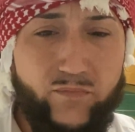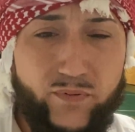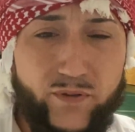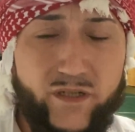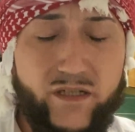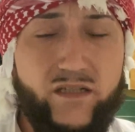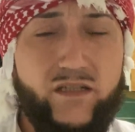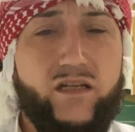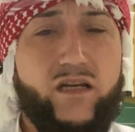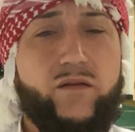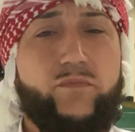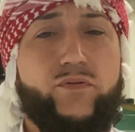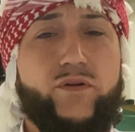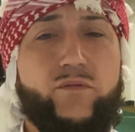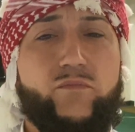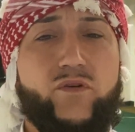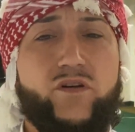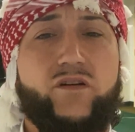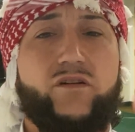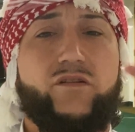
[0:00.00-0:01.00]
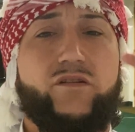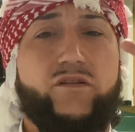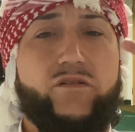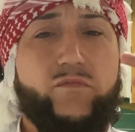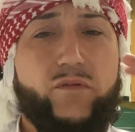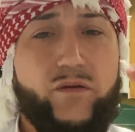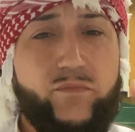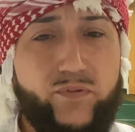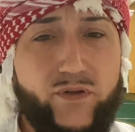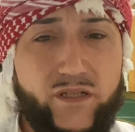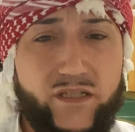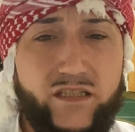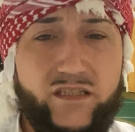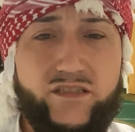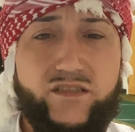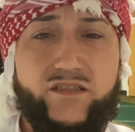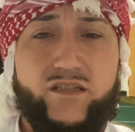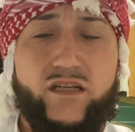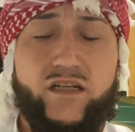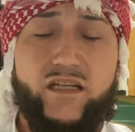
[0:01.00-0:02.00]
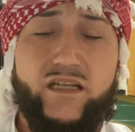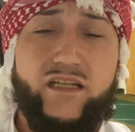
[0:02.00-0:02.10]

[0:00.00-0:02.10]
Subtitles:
pray Maghrib, I pray Isha,